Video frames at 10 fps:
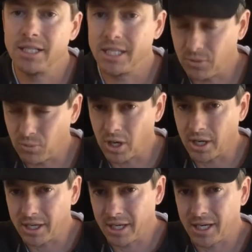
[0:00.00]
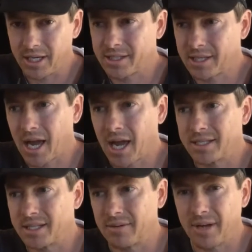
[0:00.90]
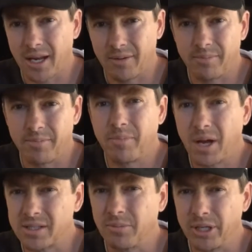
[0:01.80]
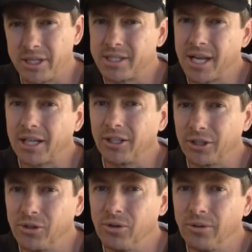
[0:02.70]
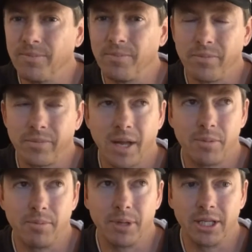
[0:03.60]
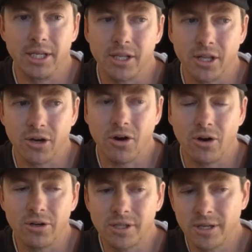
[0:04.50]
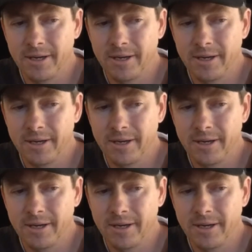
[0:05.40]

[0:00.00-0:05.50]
D1 in its size and possibly technical capabilities of the cars.